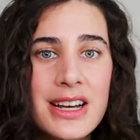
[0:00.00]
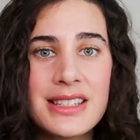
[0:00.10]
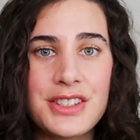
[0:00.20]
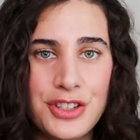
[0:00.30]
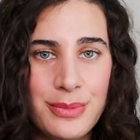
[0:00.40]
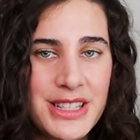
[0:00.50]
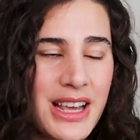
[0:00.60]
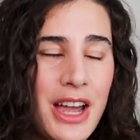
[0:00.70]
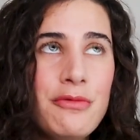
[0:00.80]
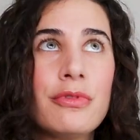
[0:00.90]
us as humans,
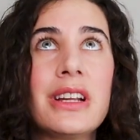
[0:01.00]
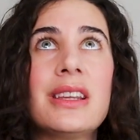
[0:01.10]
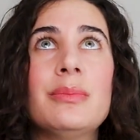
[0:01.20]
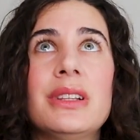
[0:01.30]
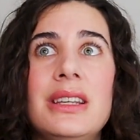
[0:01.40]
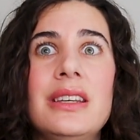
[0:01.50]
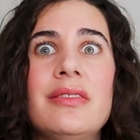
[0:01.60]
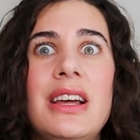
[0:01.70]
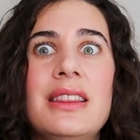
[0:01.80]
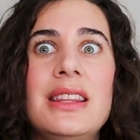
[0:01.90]
I really
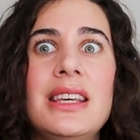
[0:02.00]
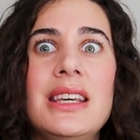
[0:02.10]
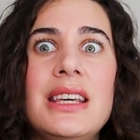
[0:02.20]
believe that the